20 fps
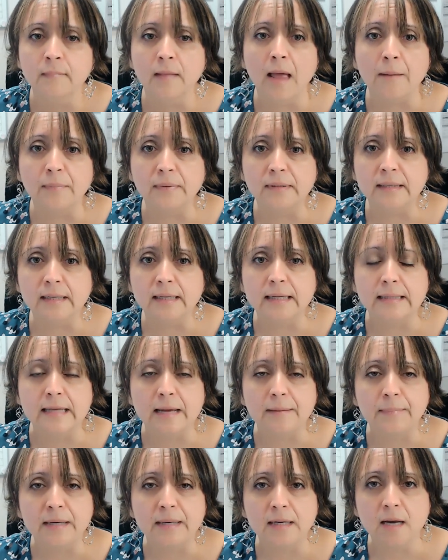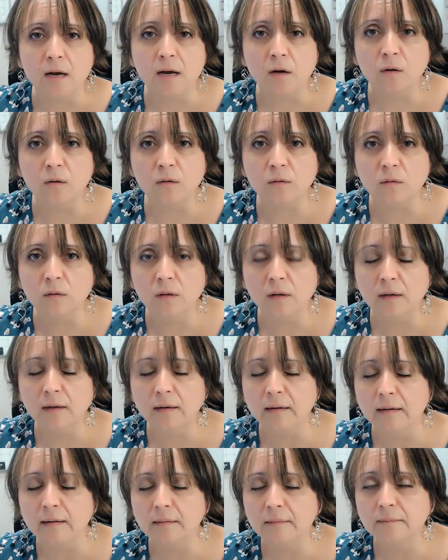Emily can let me know
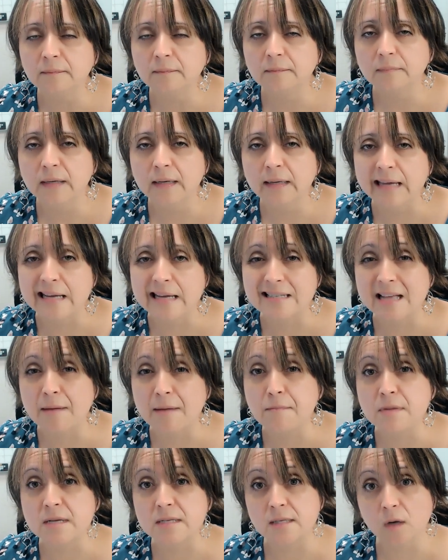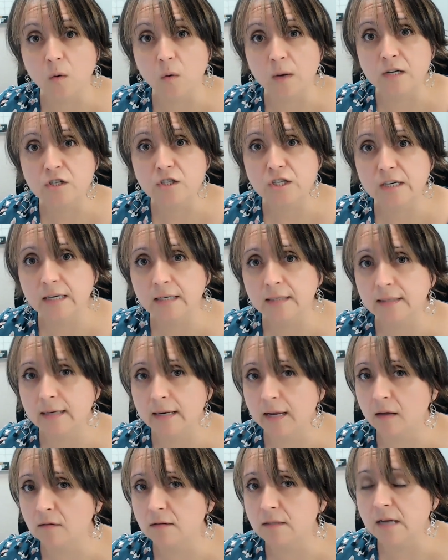in case I miss a question,
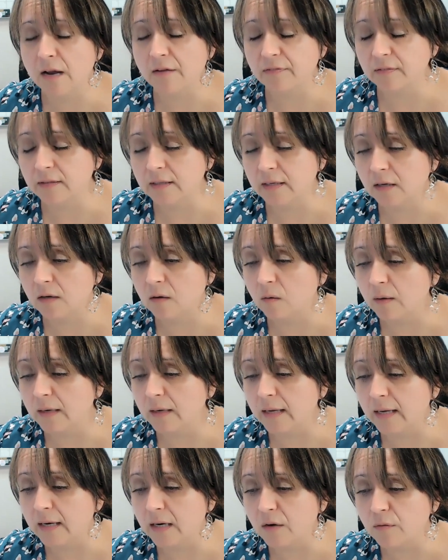I'll definitely go ahead